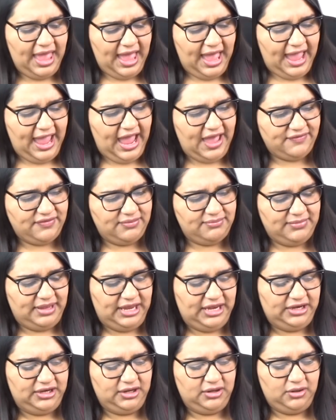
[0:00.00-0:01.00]
haven't
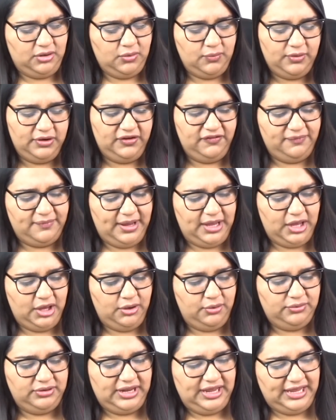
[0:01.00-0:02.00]
made one of my
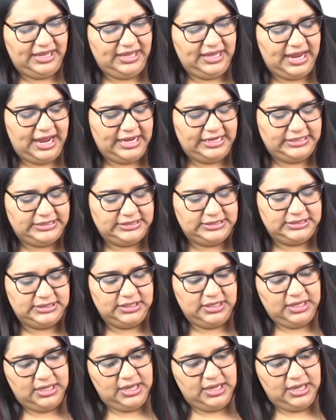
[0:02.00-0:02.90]
own yet